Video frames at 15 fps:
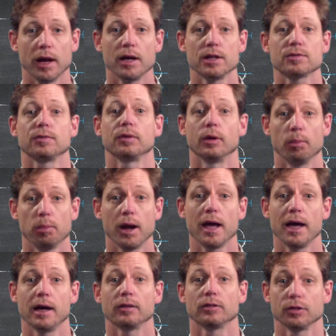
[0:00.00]
place for a
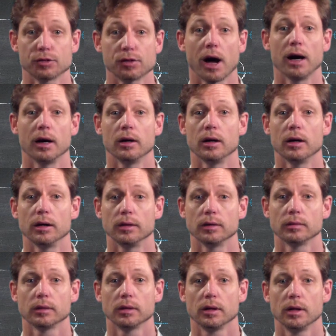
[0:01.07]
player to try hard.